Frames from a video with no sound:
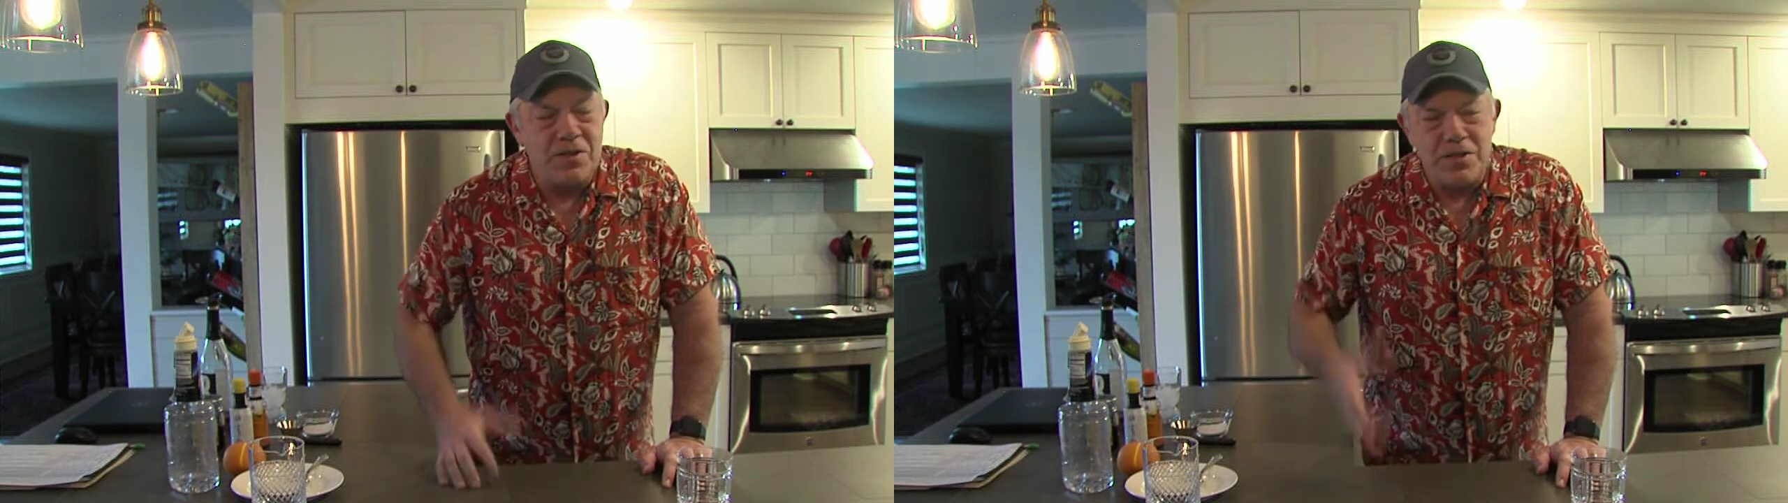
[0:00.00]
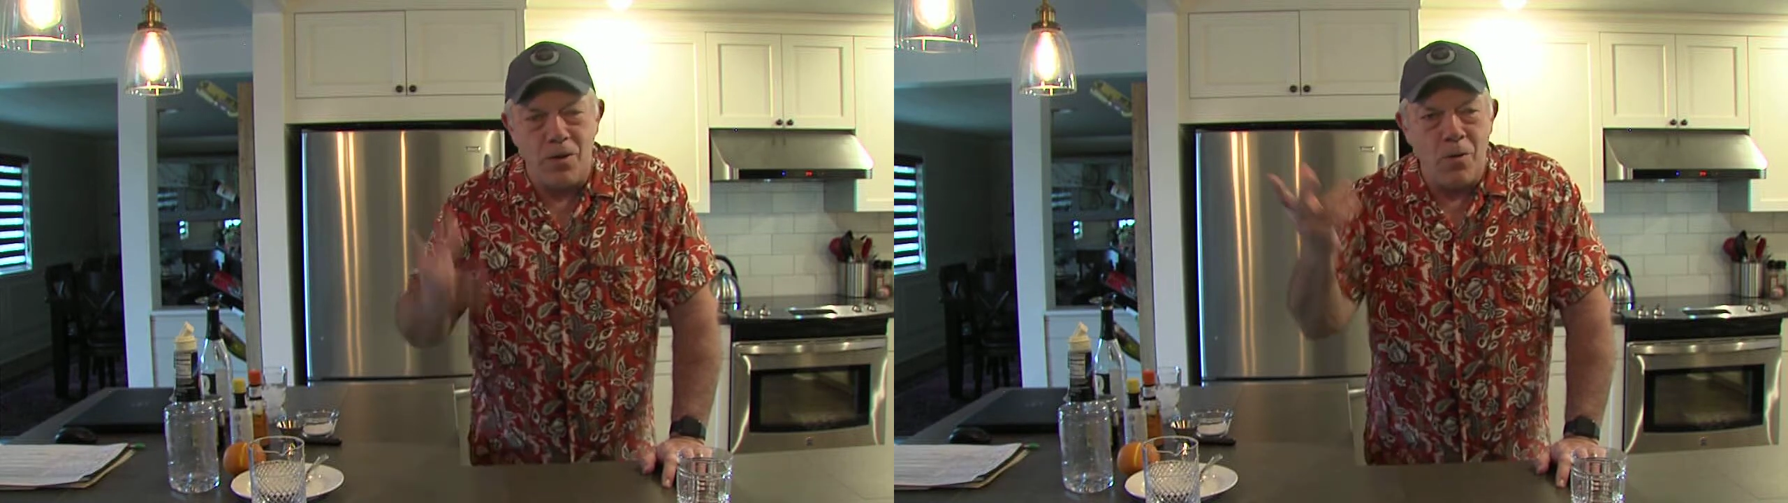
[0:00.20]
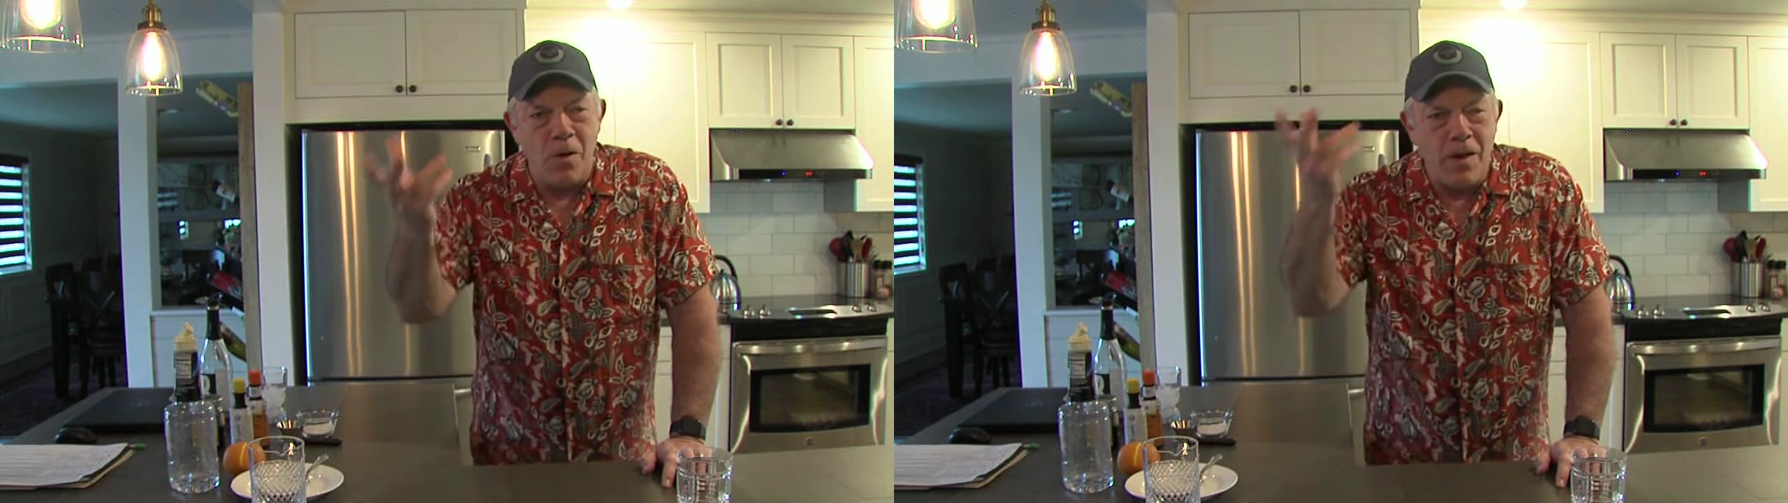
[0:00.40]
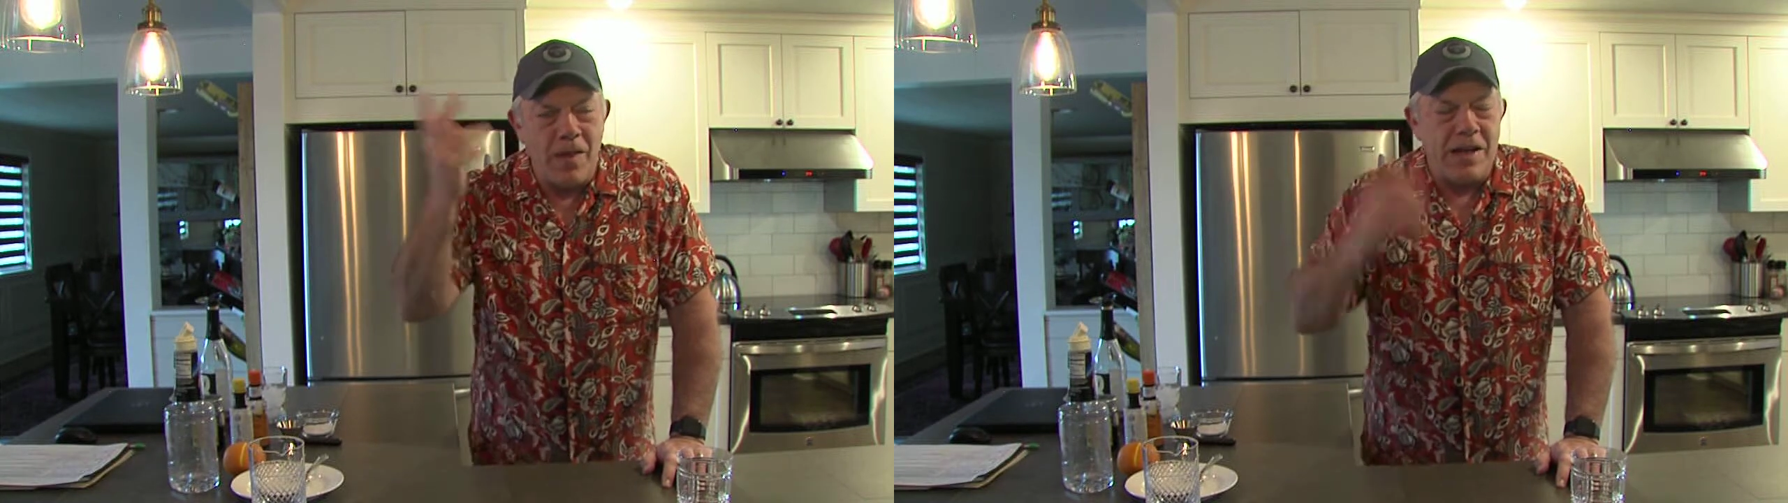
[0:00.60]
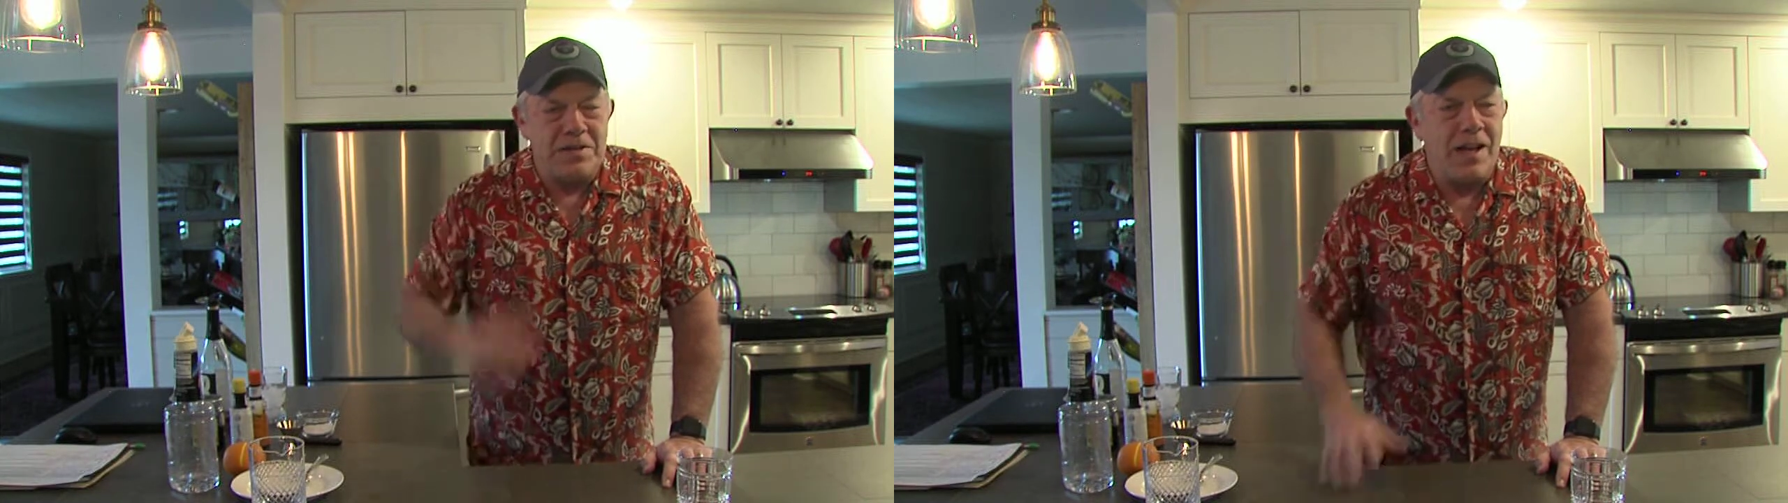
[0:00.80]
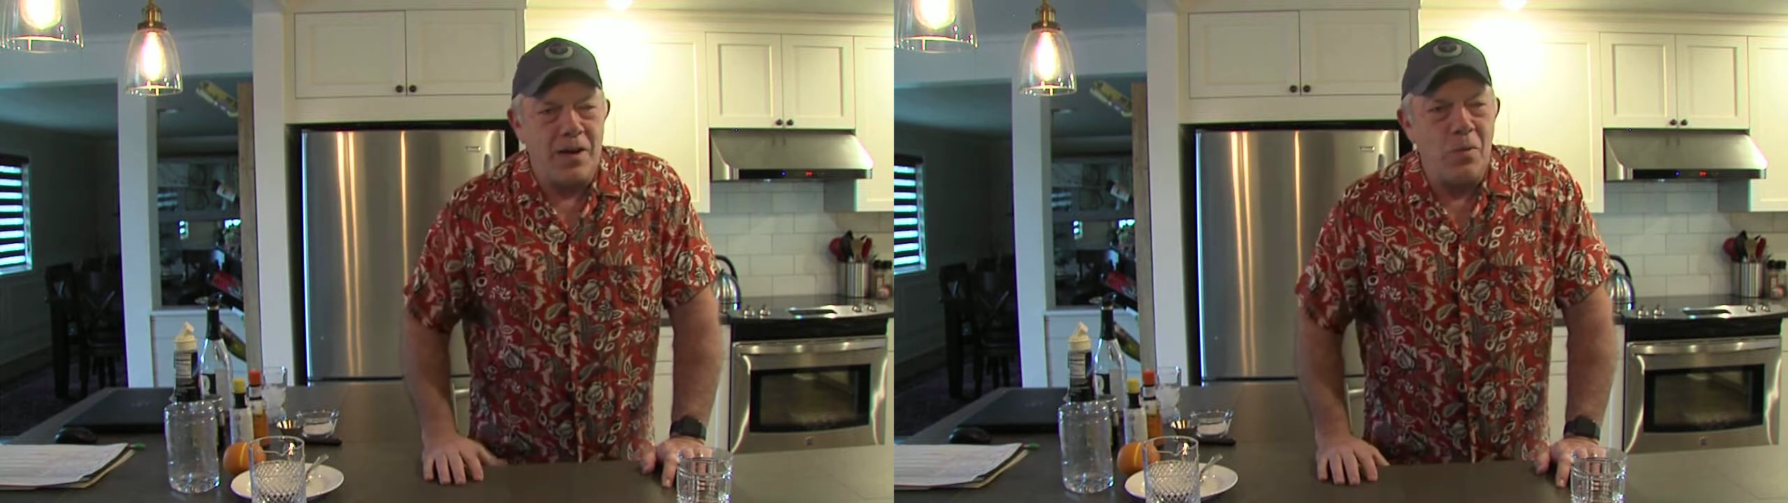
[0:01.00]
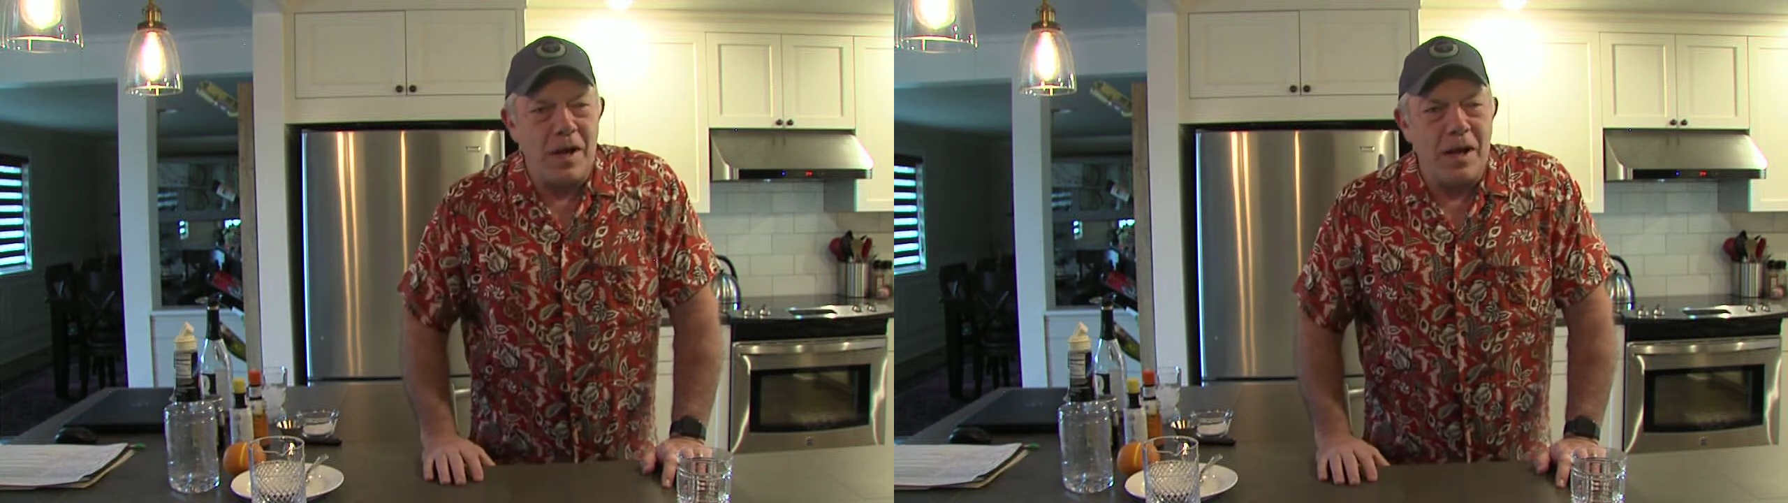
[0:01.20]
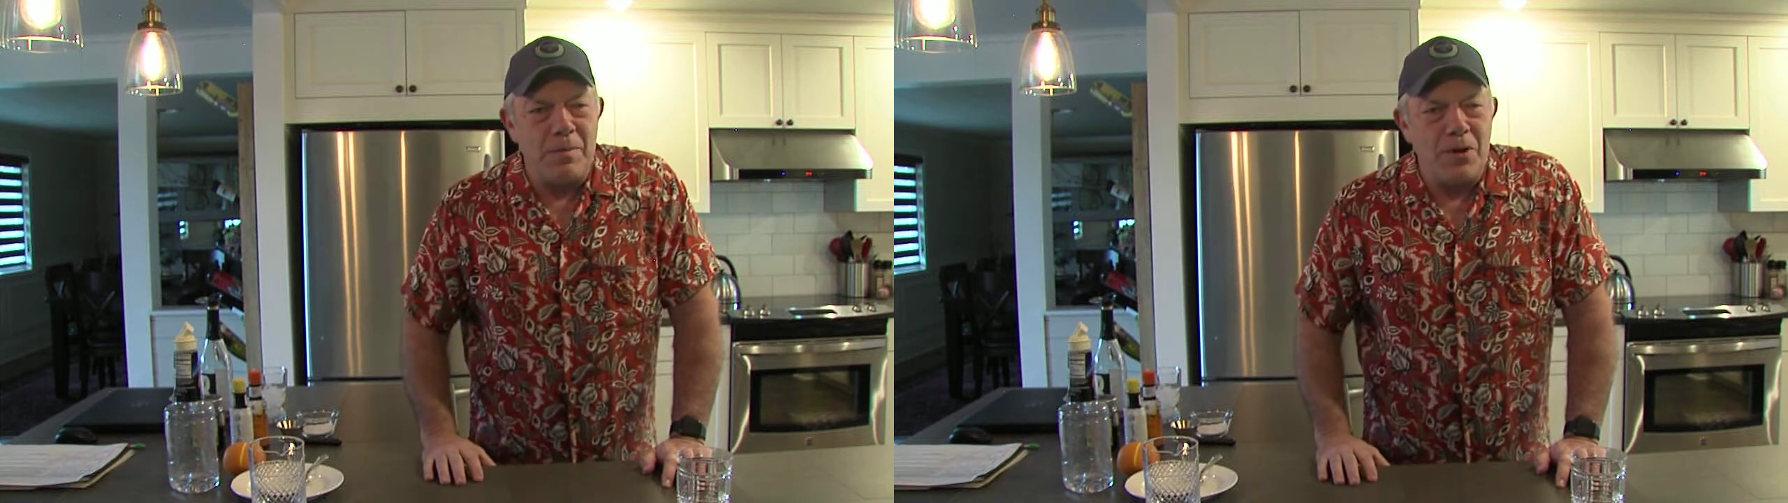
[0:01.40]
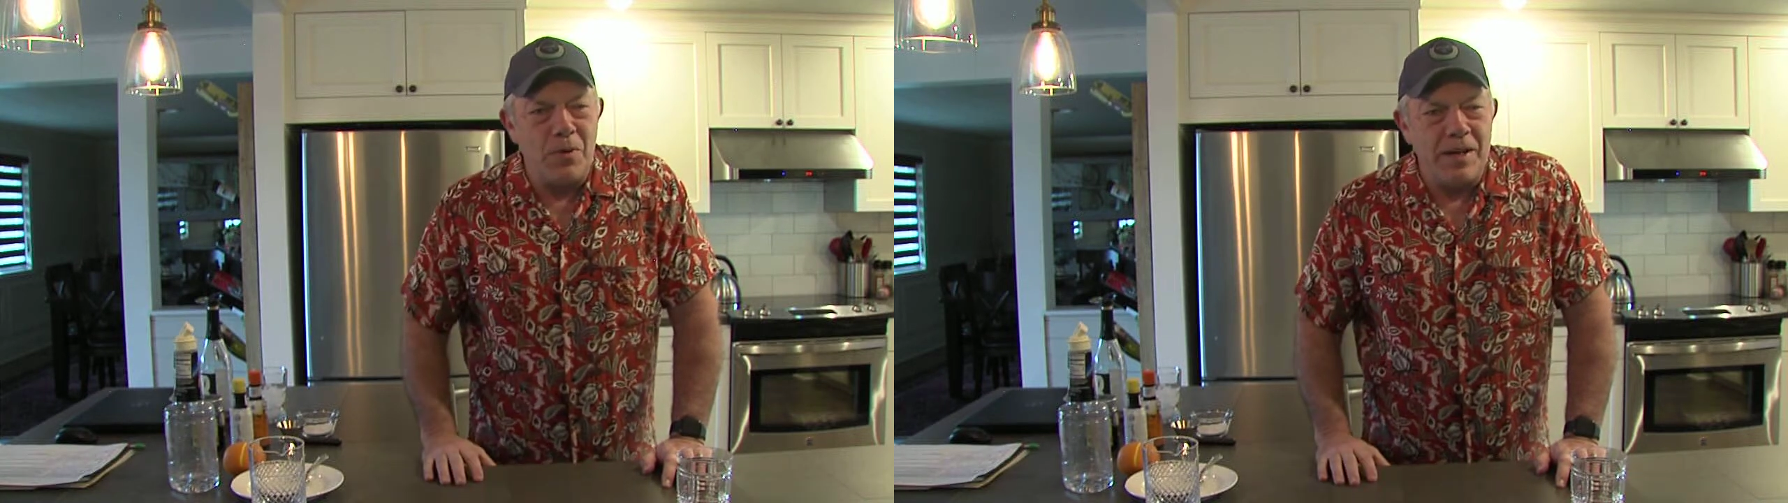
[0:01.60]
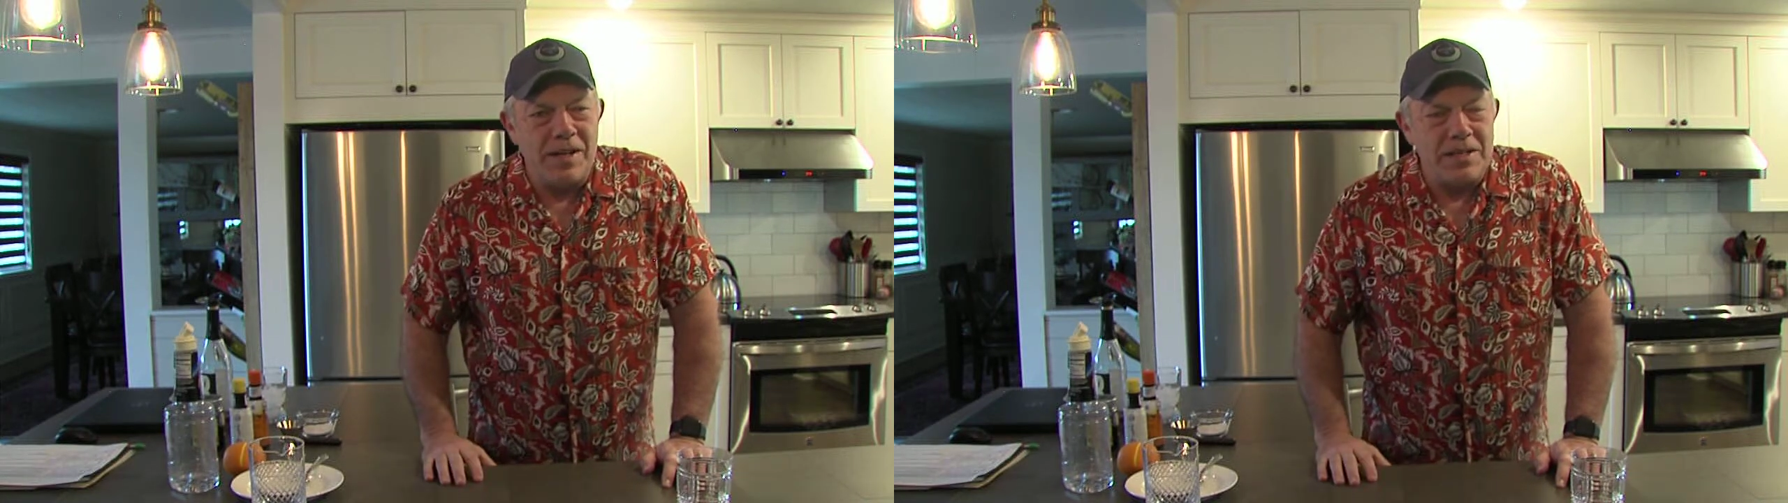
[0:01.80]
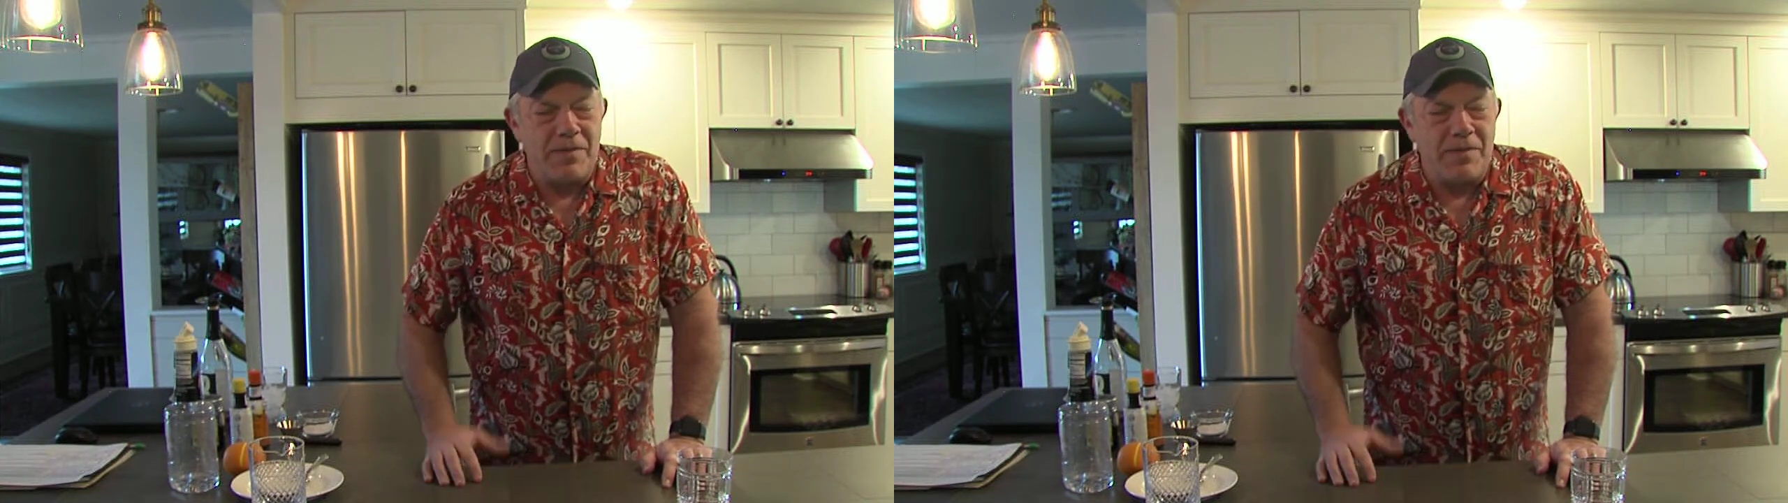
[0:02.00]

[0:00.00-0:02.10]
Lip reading: So that's kind of why I'm doing this.